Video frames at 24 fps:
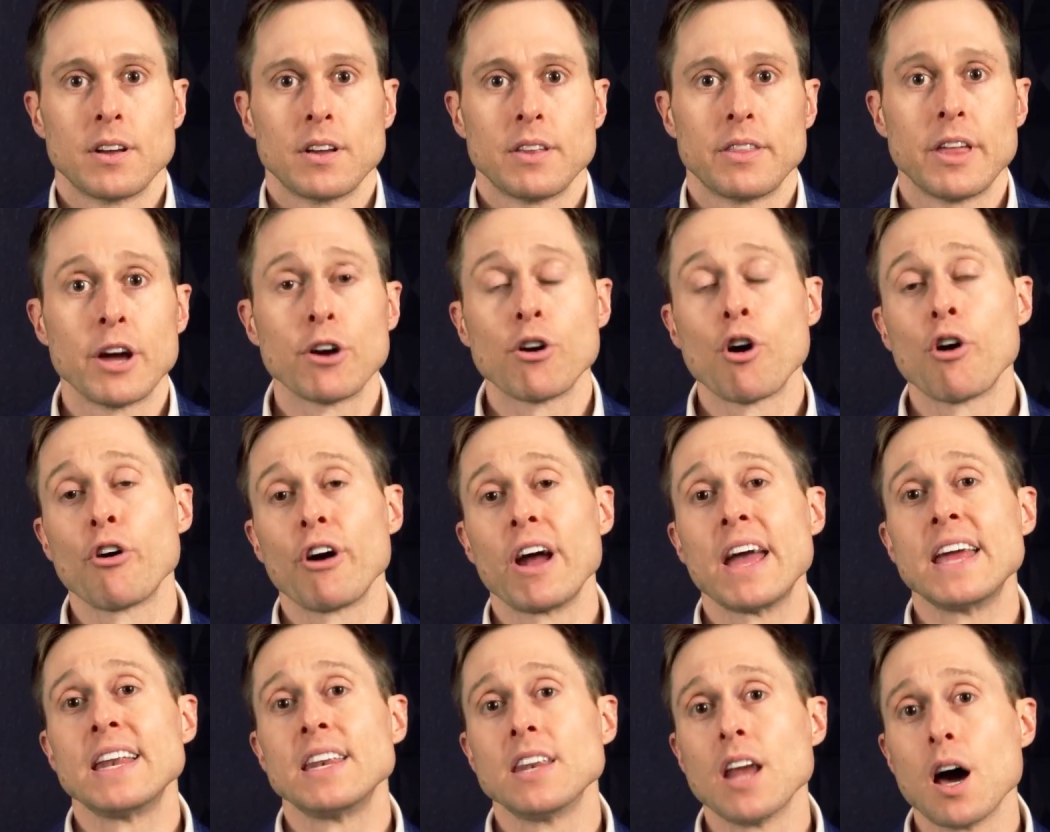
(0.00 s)
There are
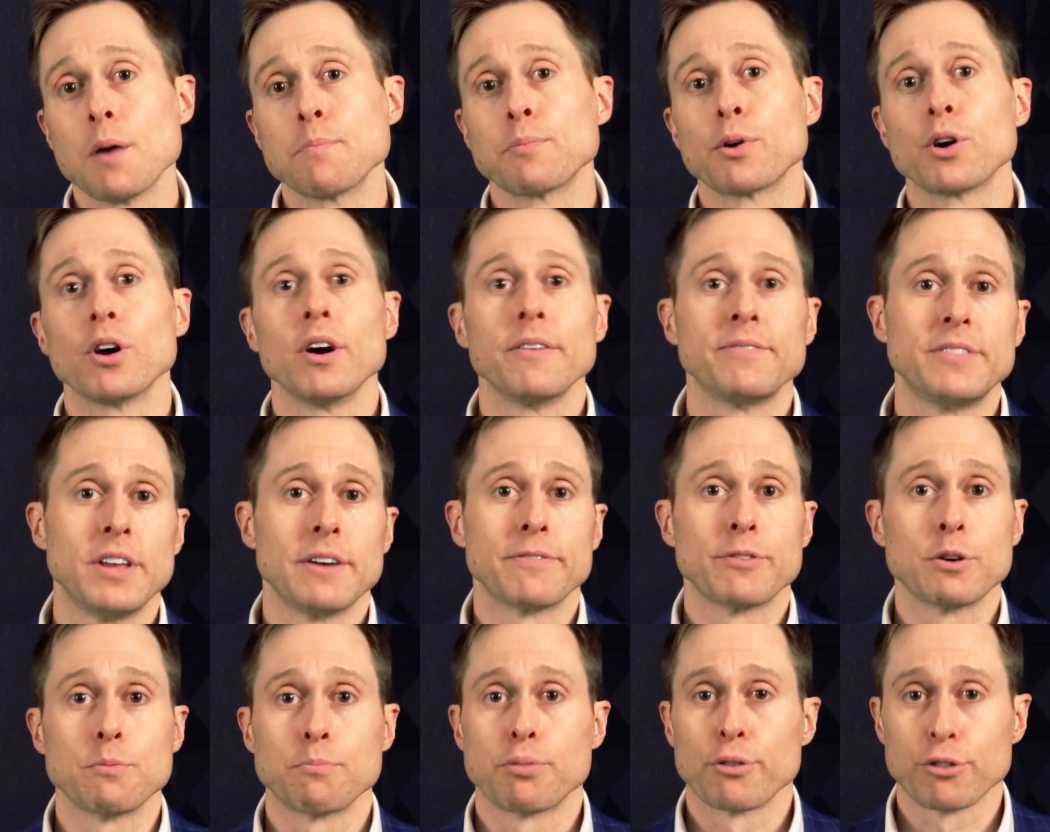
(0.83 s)
a number of
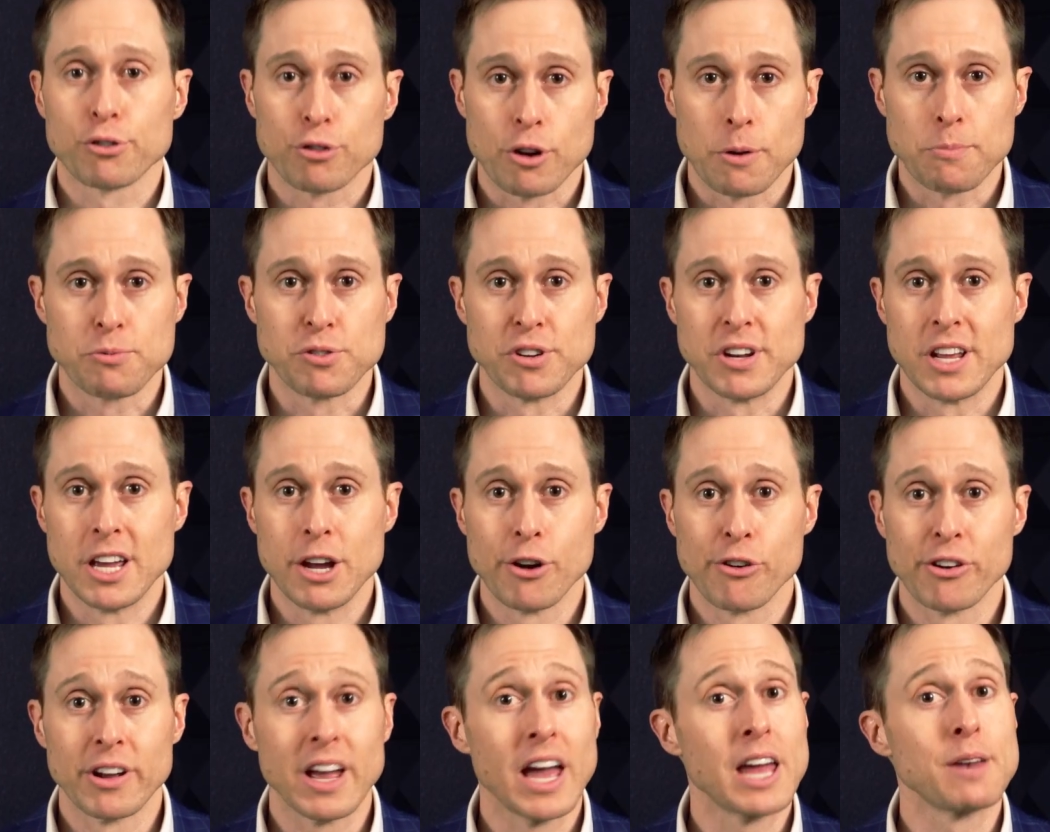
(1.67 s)
different prescription
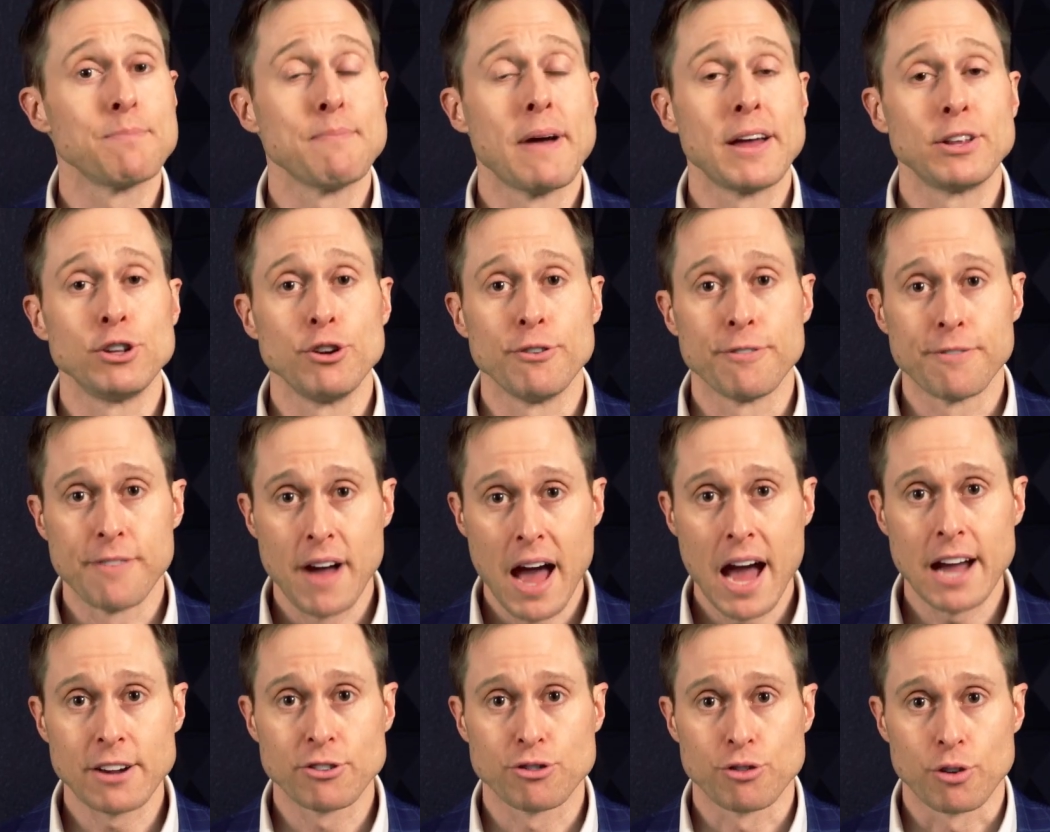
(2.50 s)
hearing aid
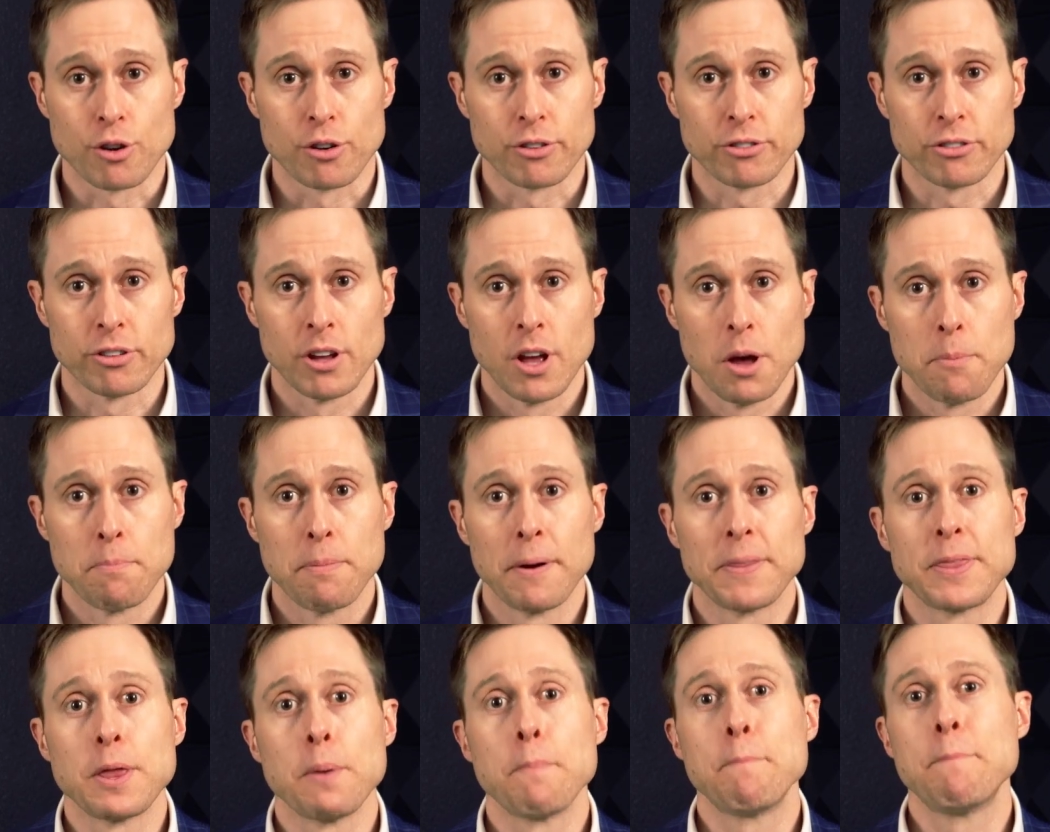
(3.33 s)
manufacturers,
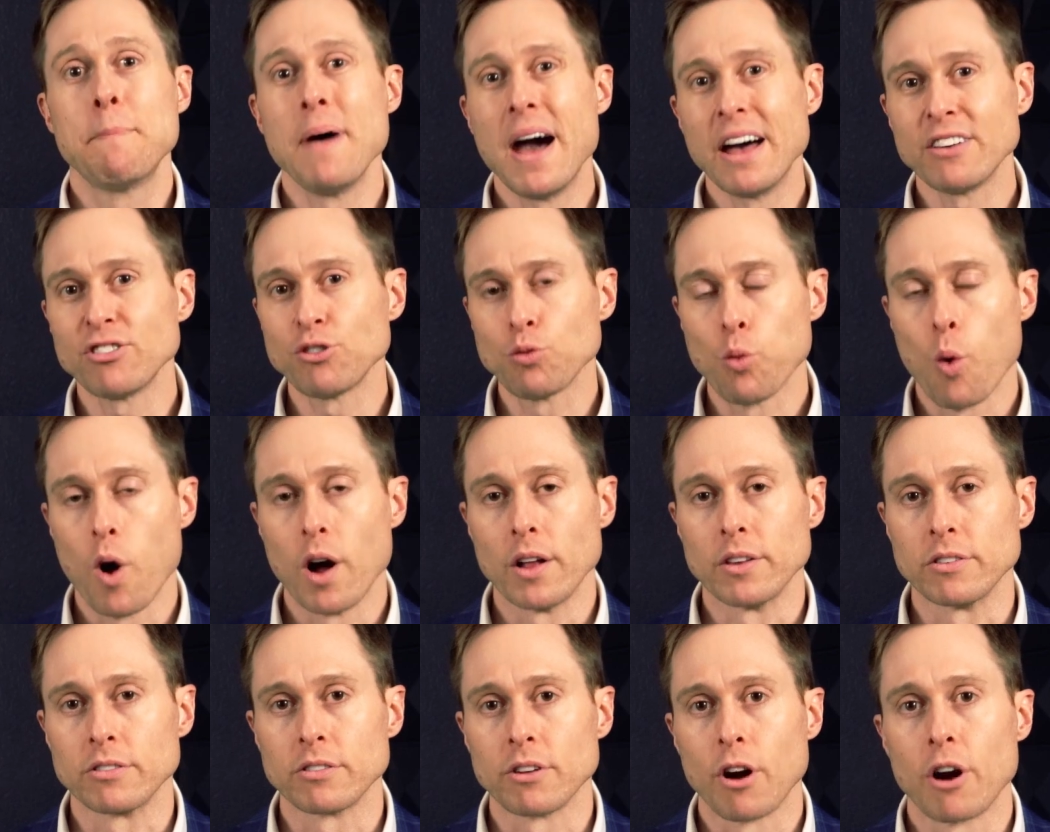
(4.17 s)
but the best
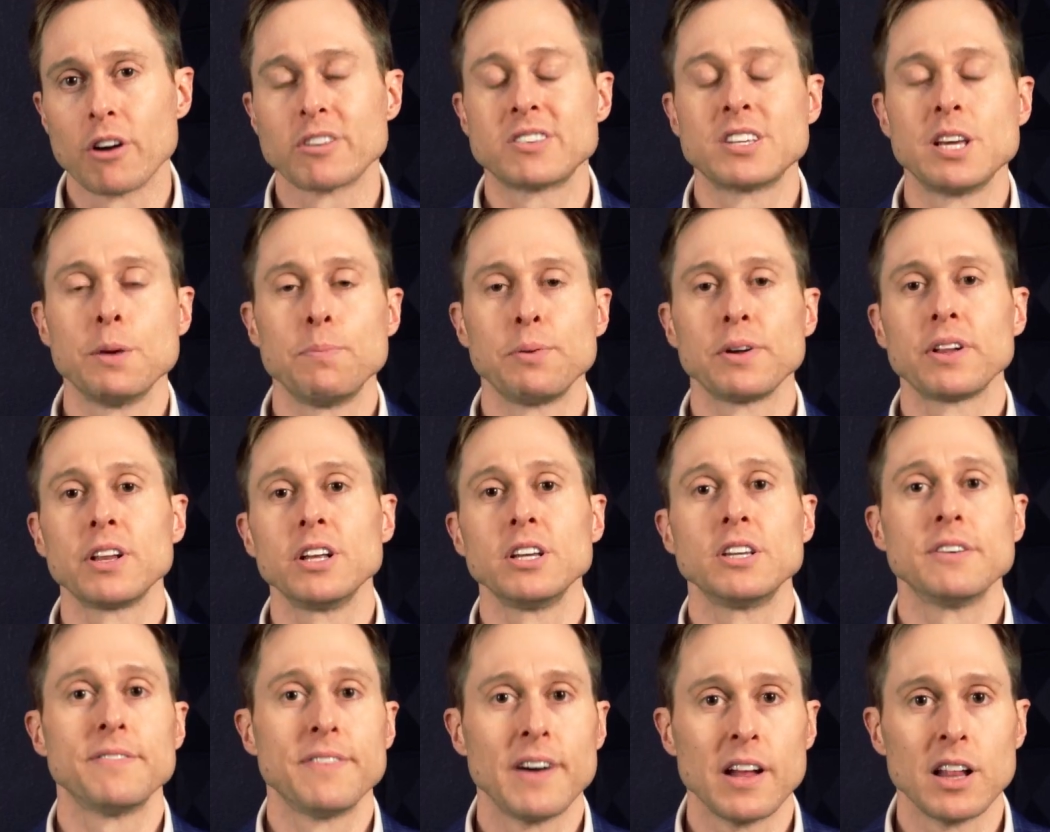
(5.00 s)
ones are typically
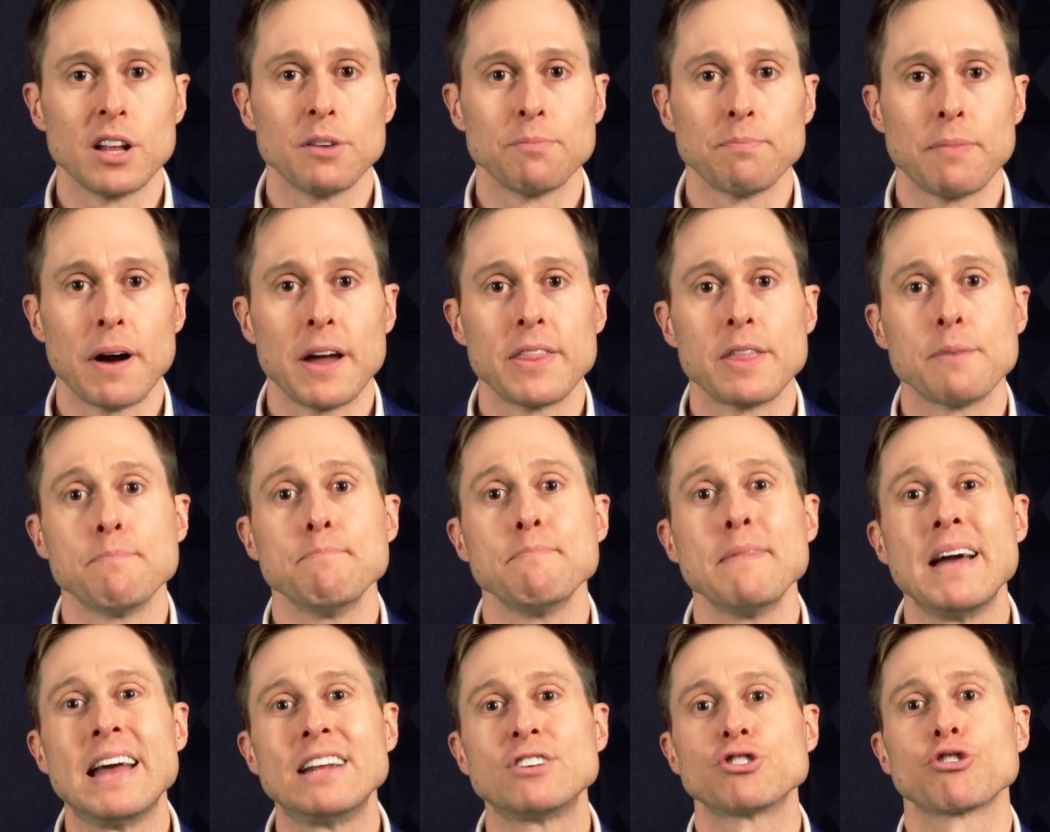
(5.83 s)
developed by the
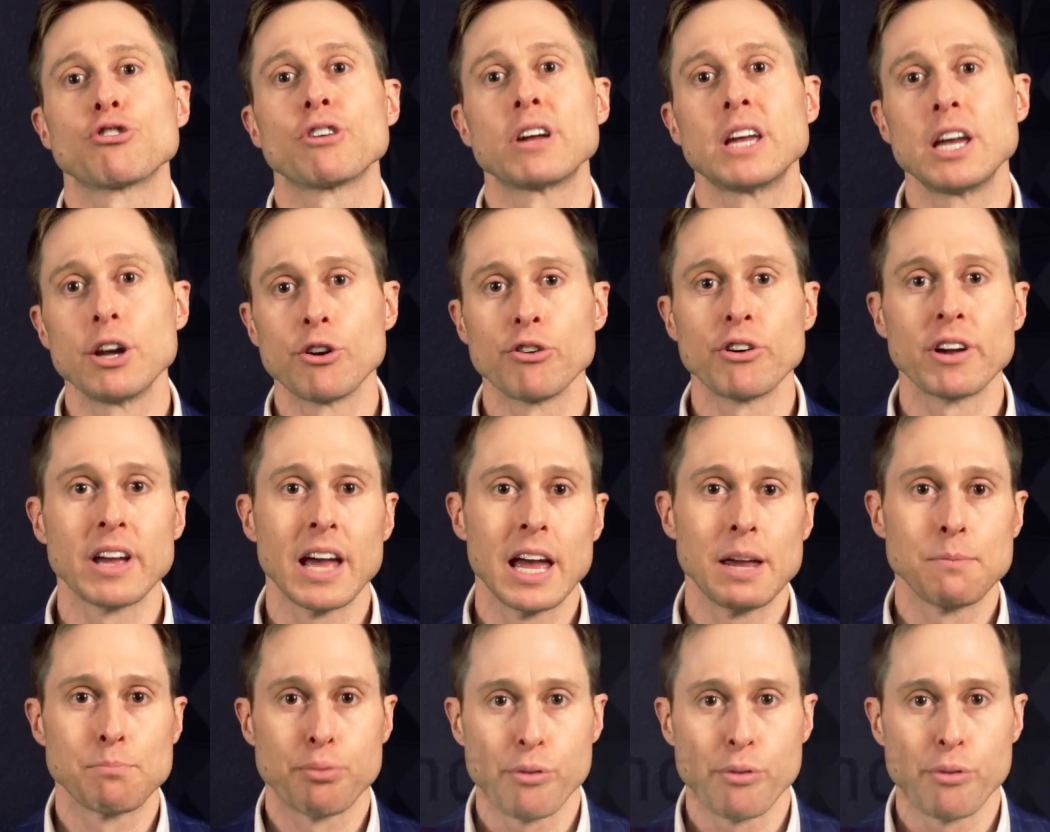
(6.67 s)
major hearing aid